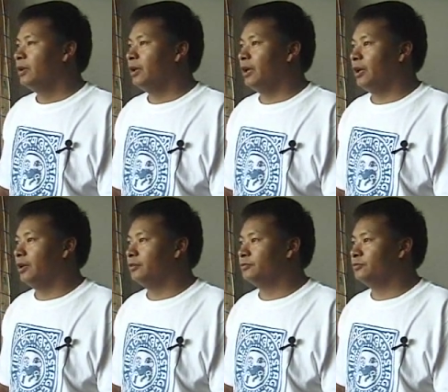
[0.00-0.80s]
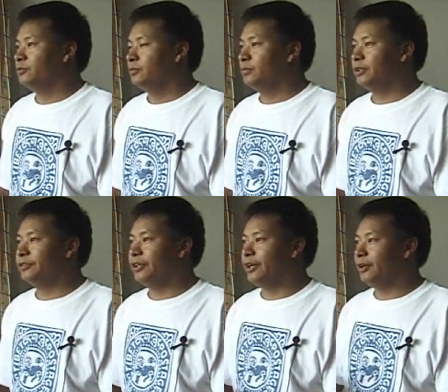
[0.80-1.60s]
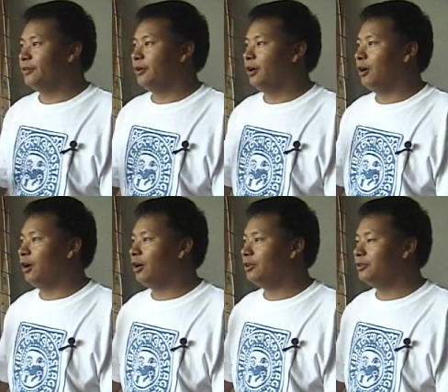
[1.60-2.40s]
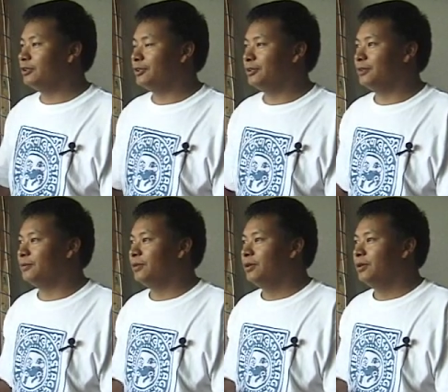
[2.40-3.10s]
and but all the